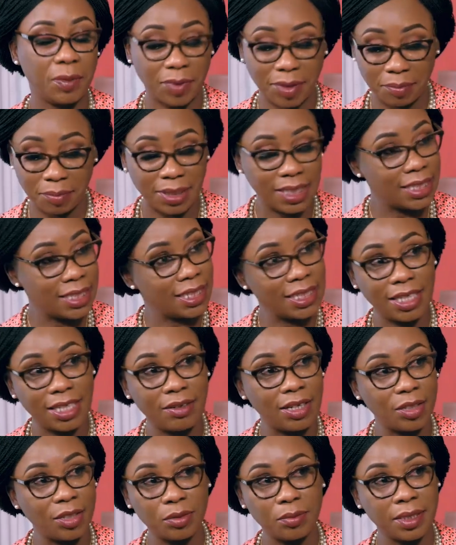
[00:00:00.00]
immediately
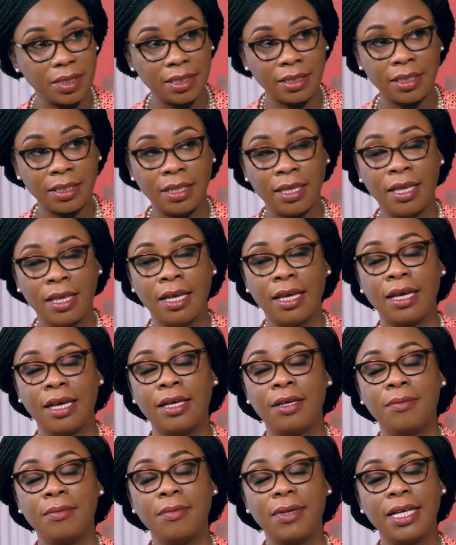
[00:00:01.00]
around me.
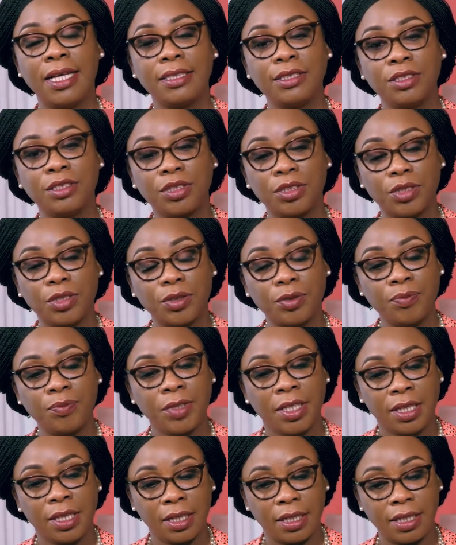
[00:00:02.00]
And so
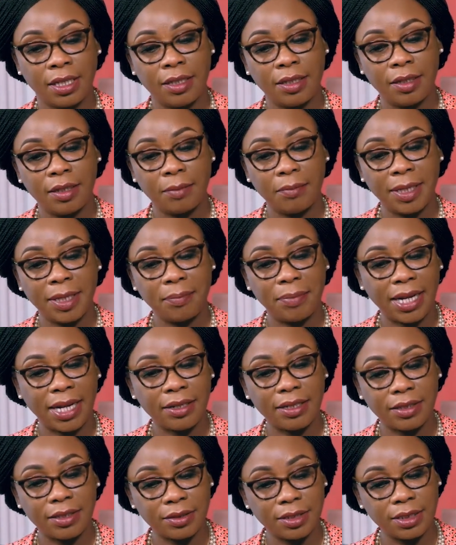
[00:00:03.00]
my
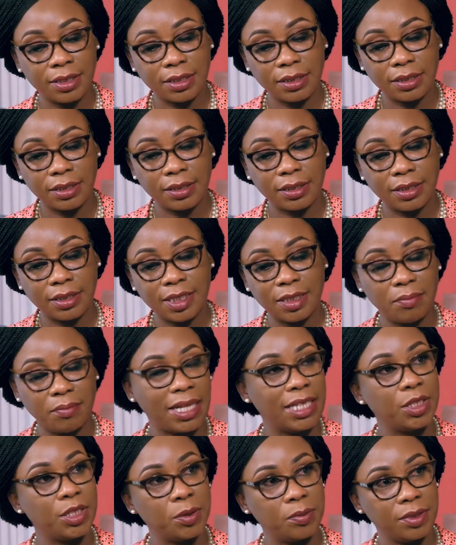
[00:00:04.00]
background is
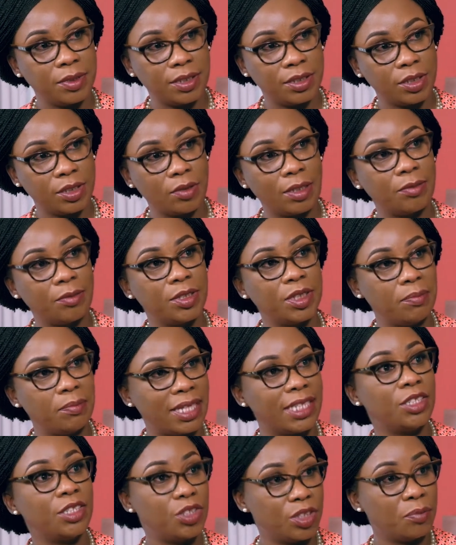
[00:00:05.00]
management. So I was
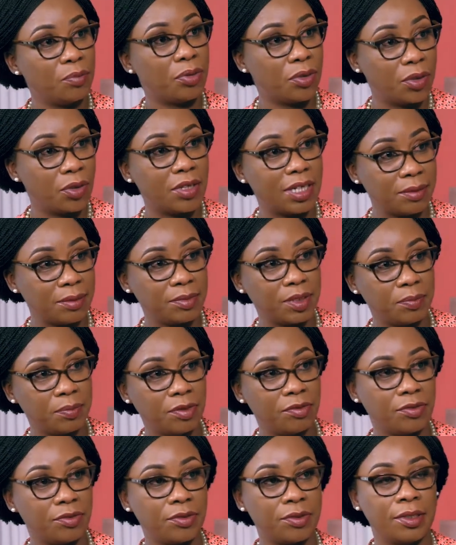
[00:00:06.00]
managing programs
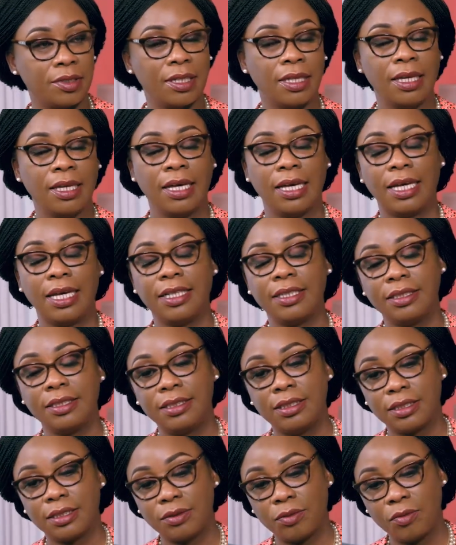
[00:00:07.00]
before. And
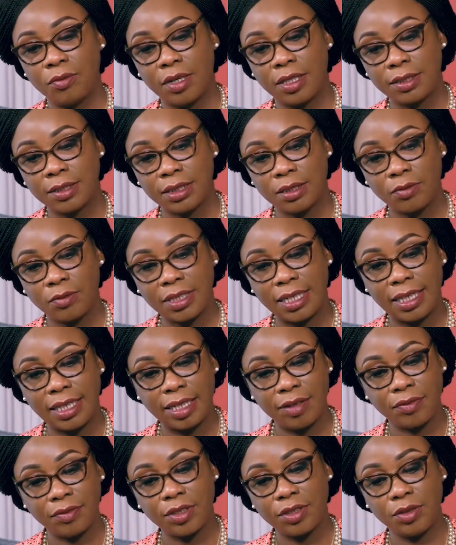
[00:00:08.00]
when I
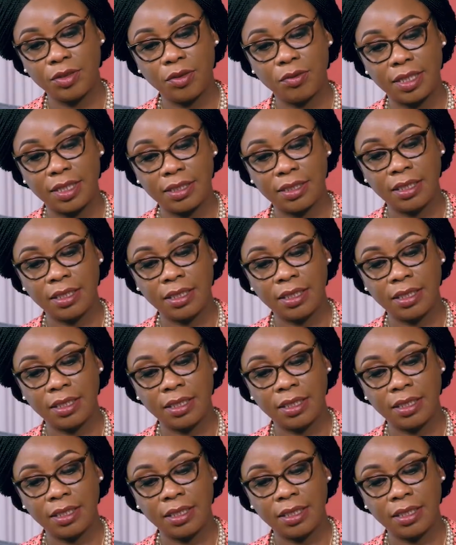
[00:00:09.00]
left the UN,